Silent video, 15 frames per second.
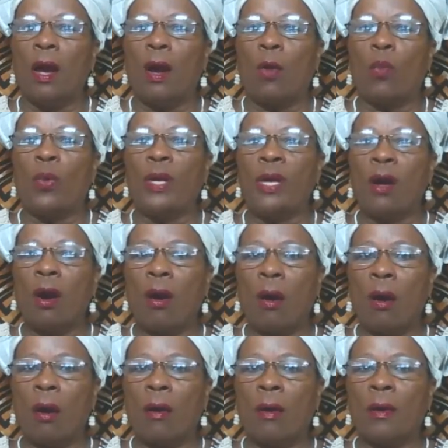We
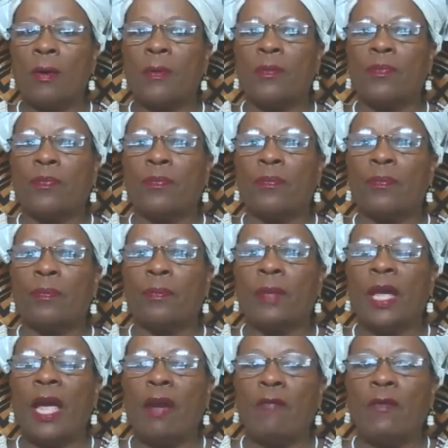are
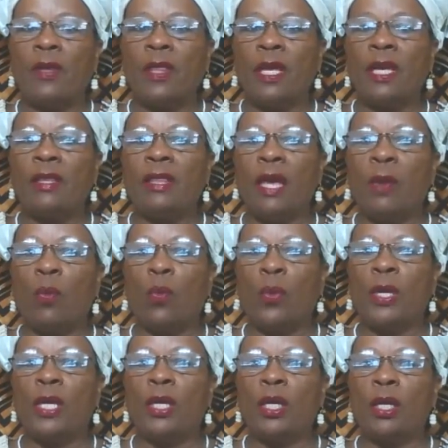everything that
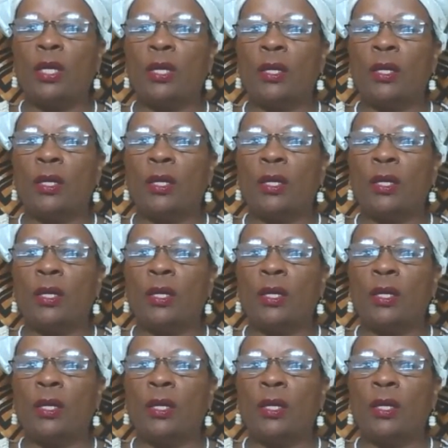we